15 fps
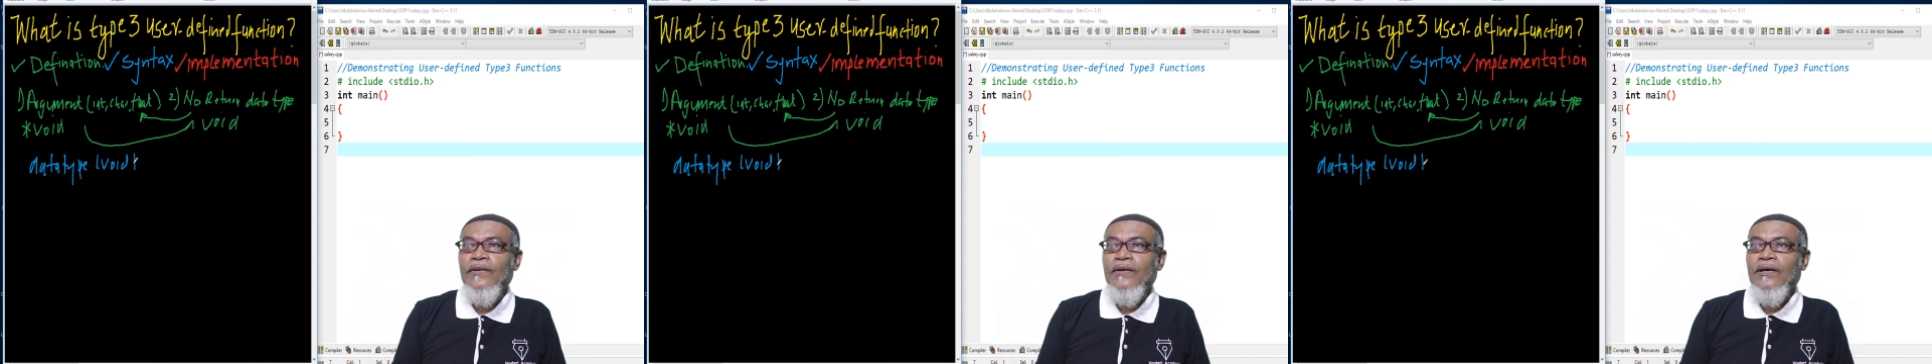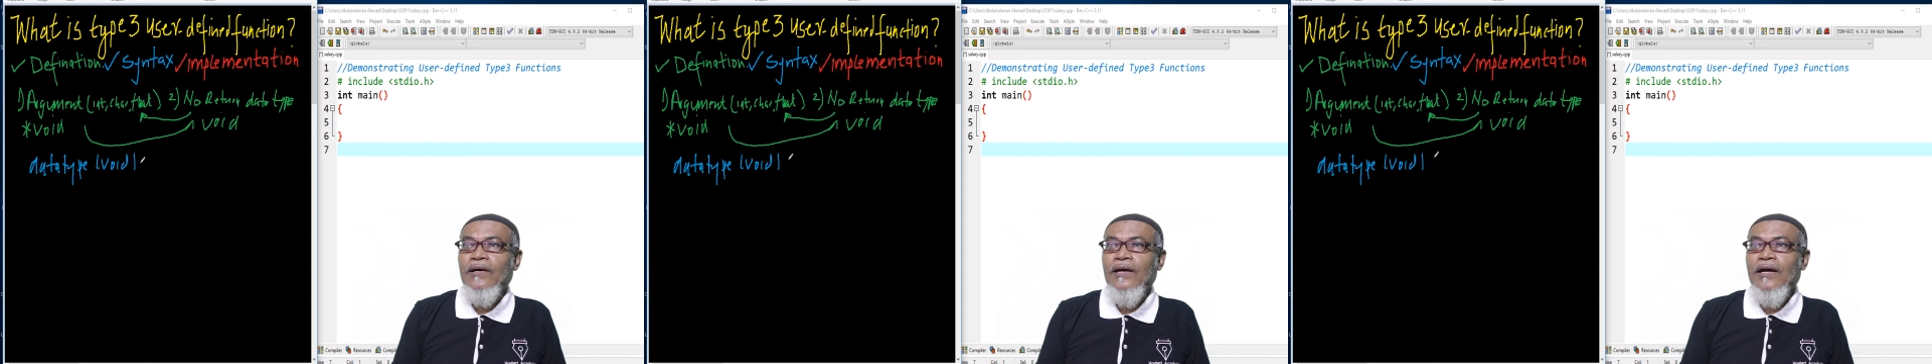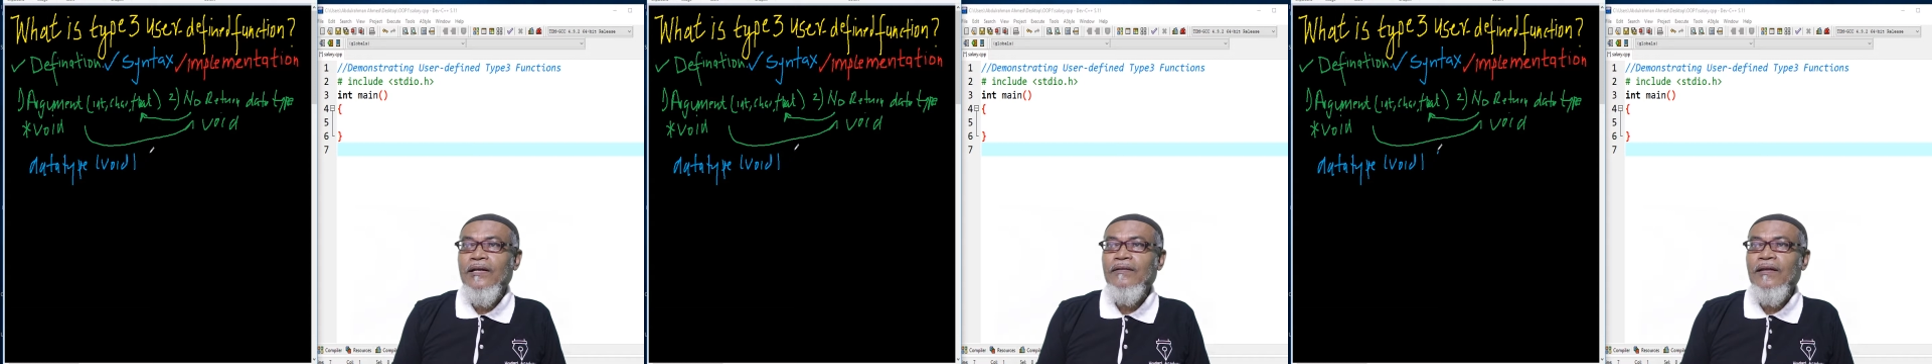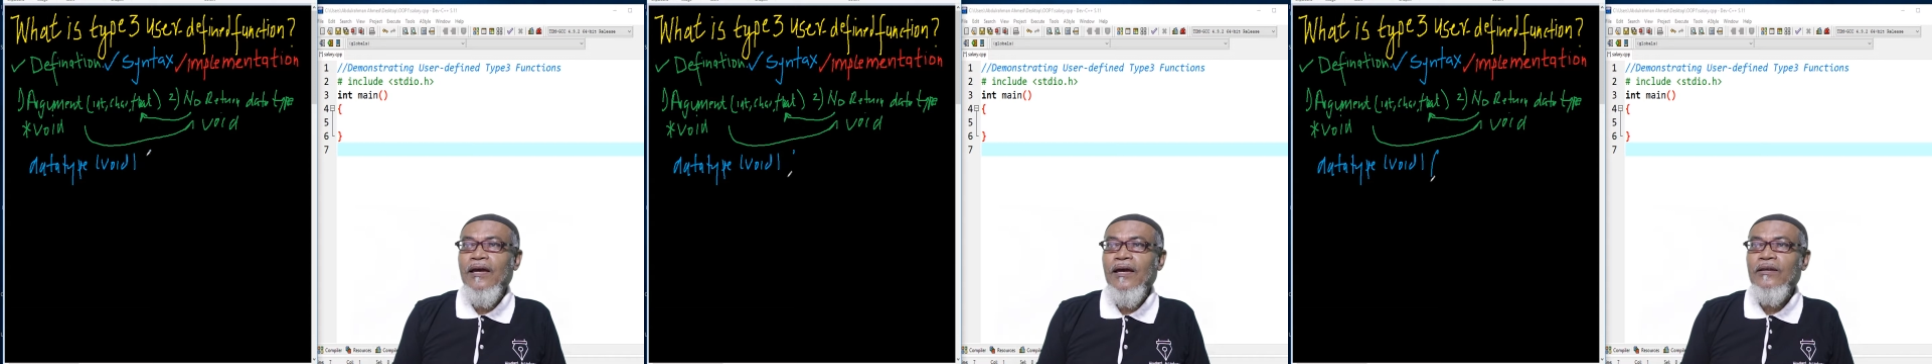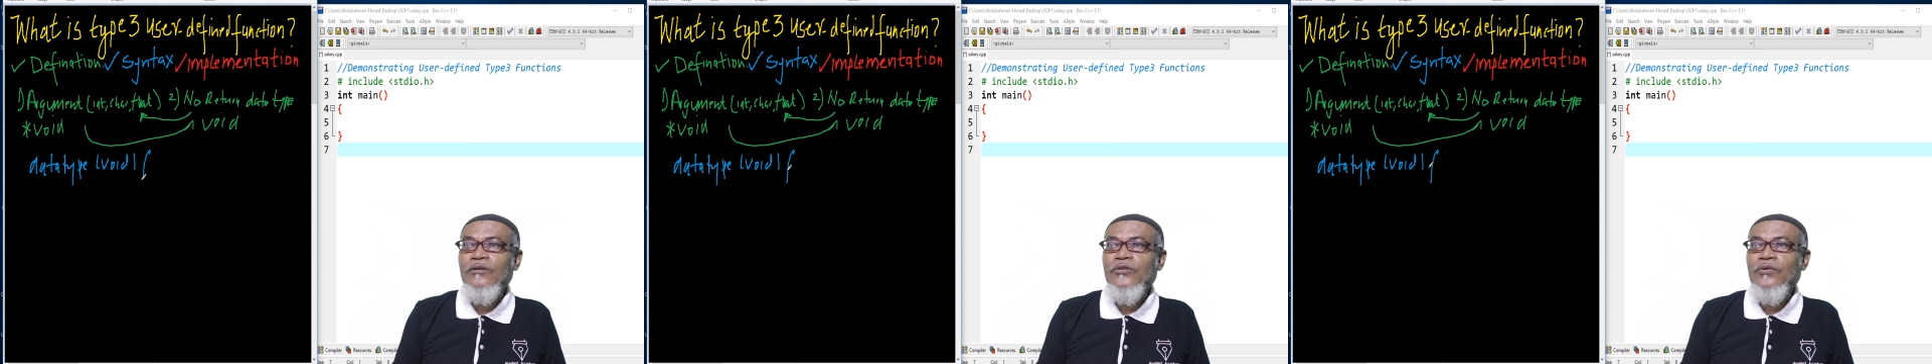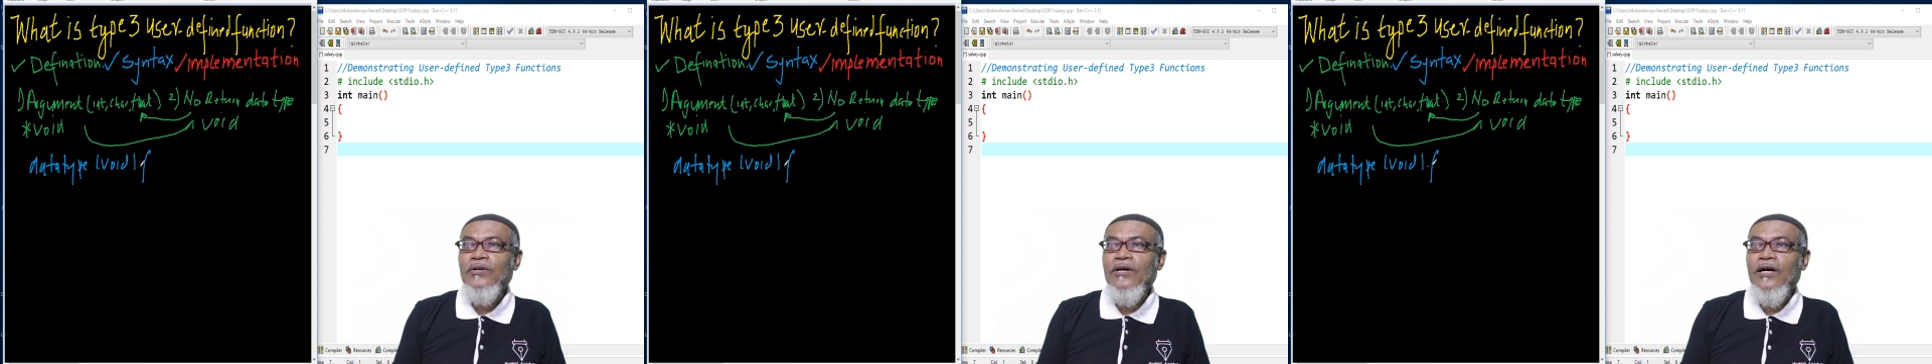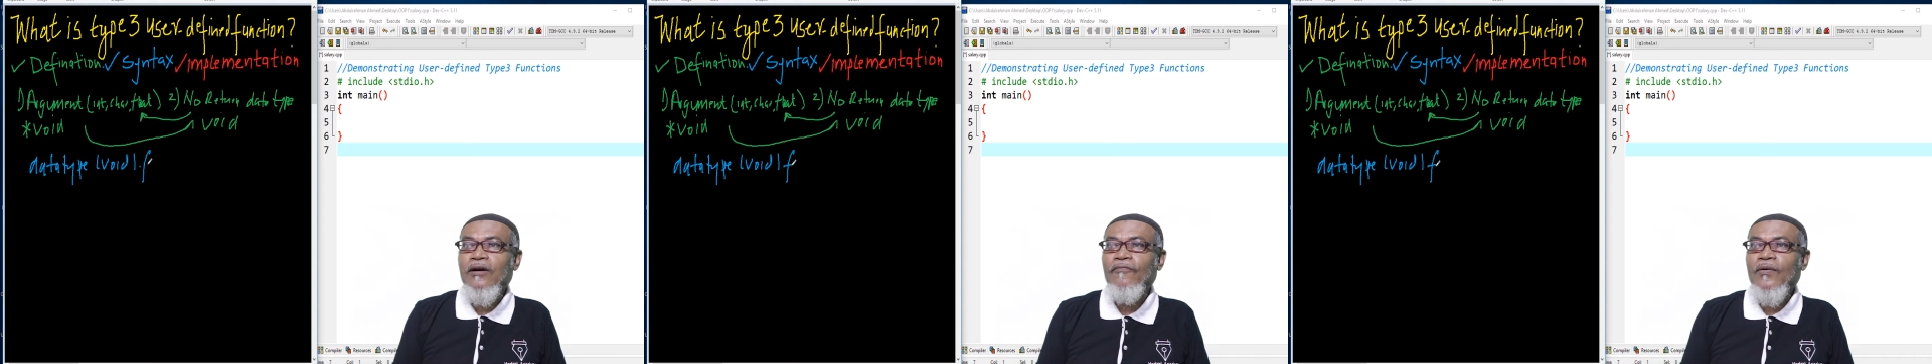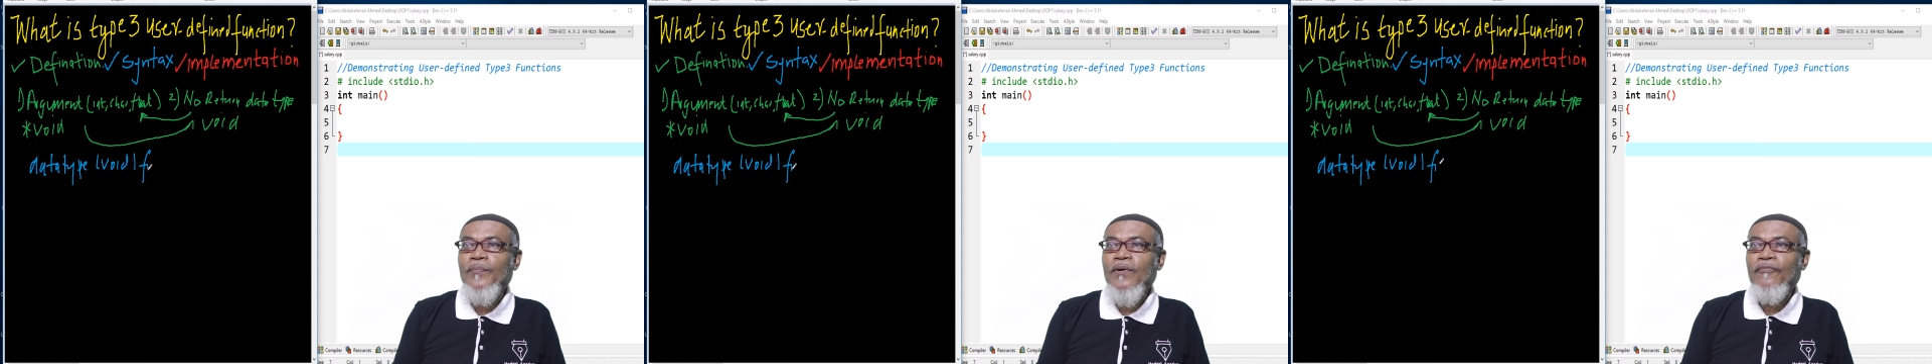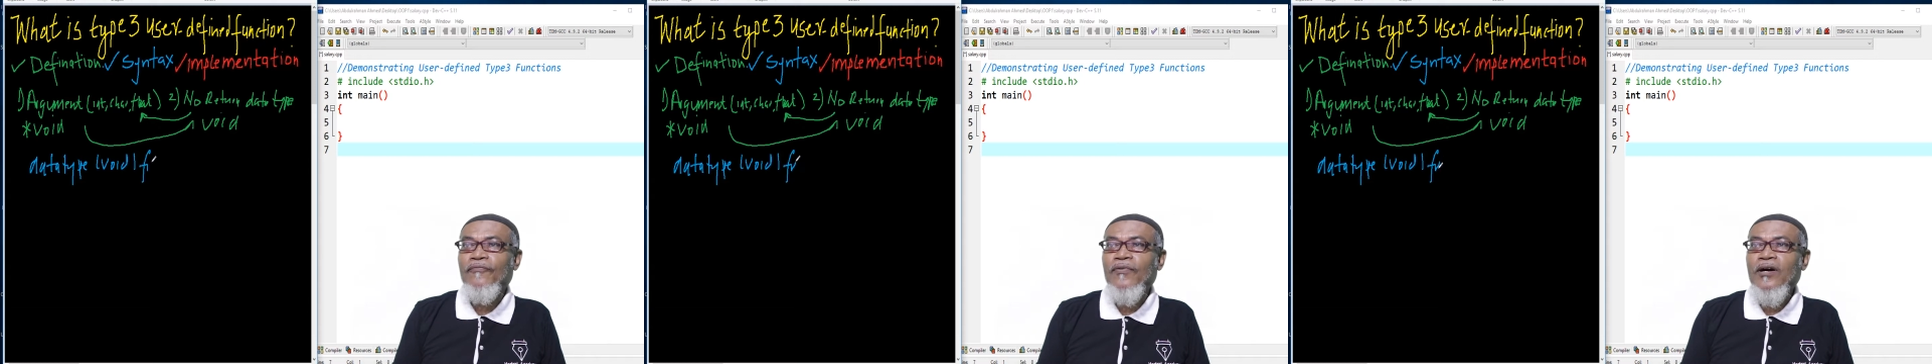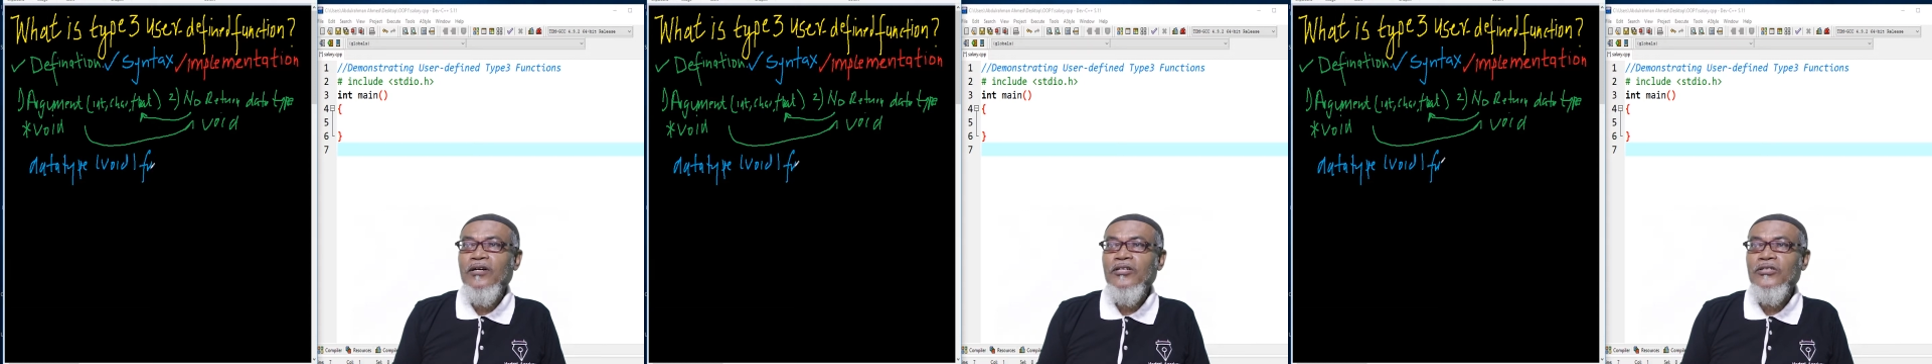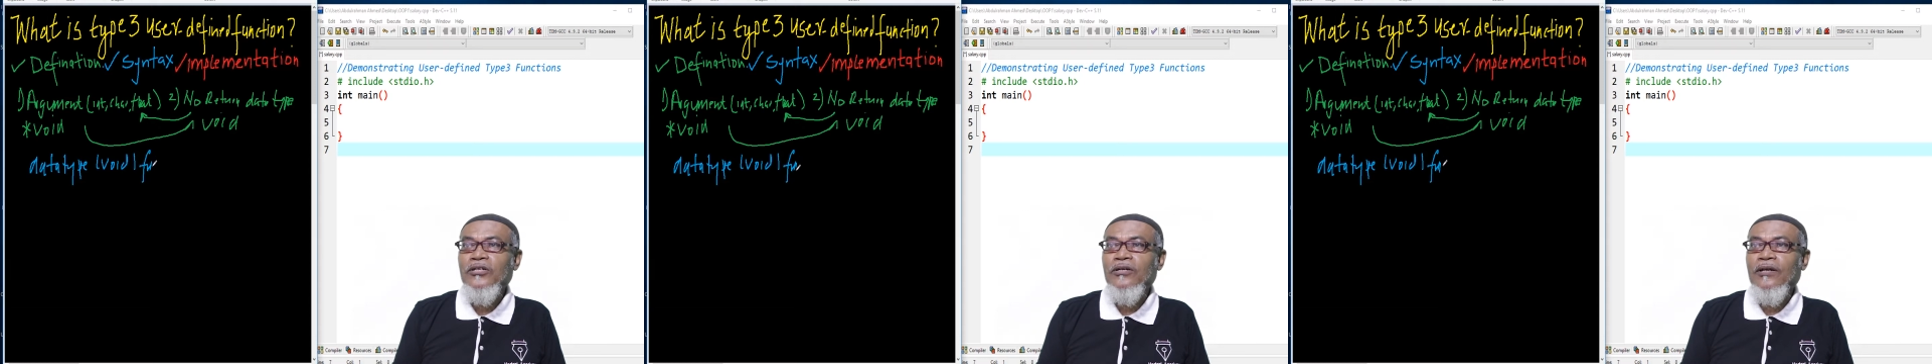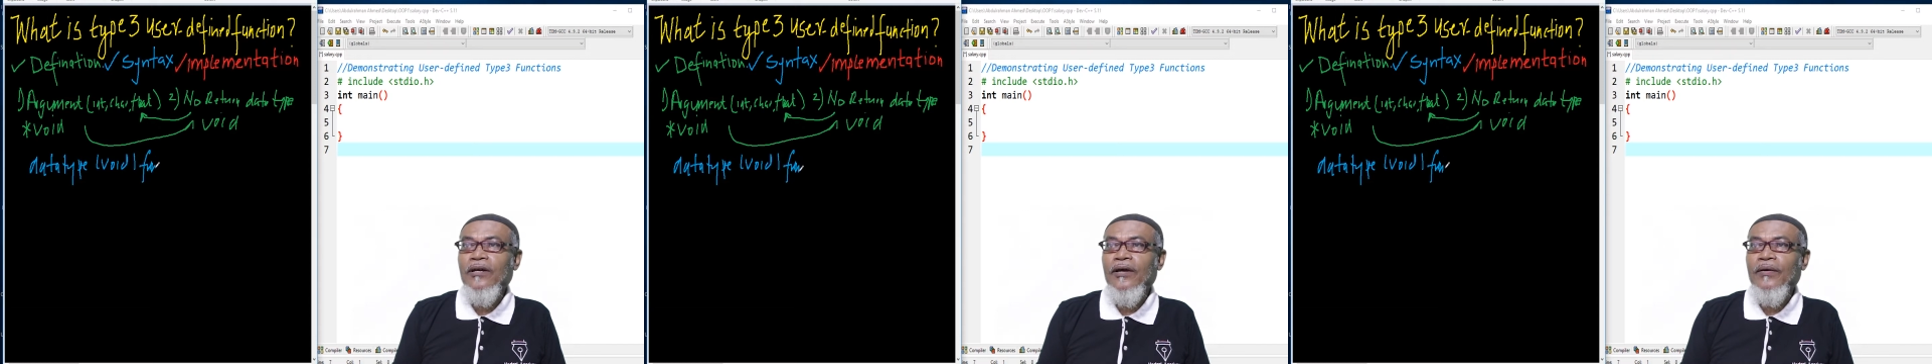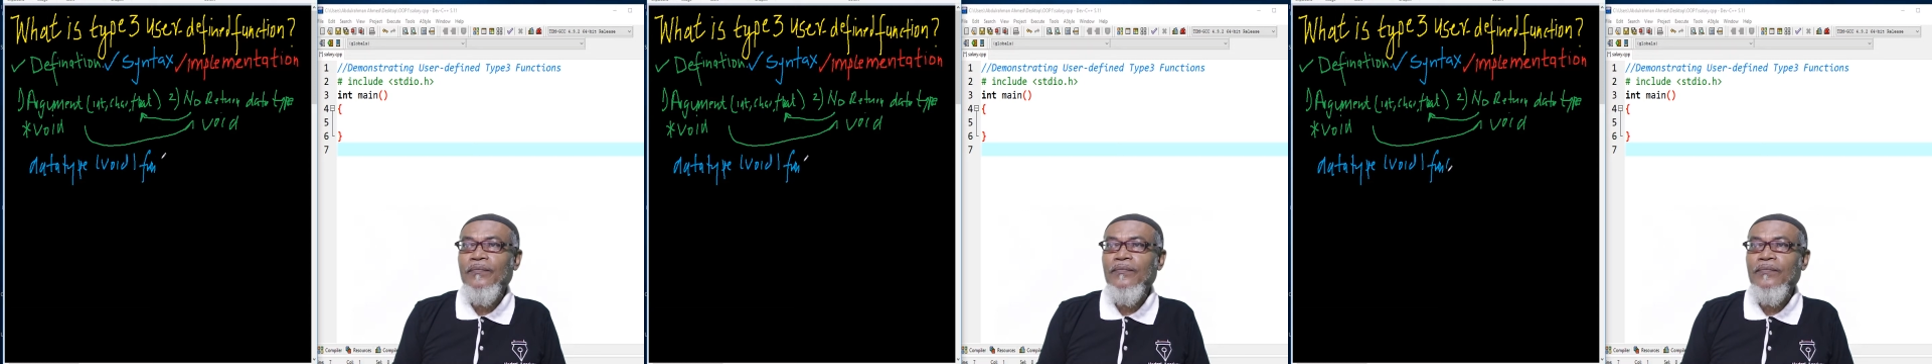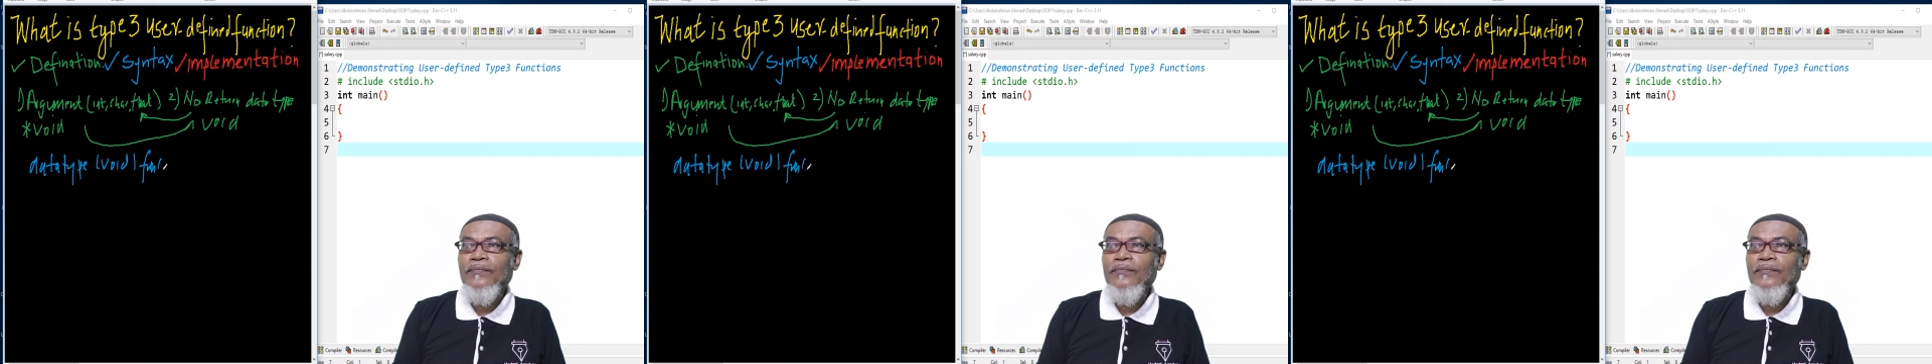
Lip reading: and then it should have a function name,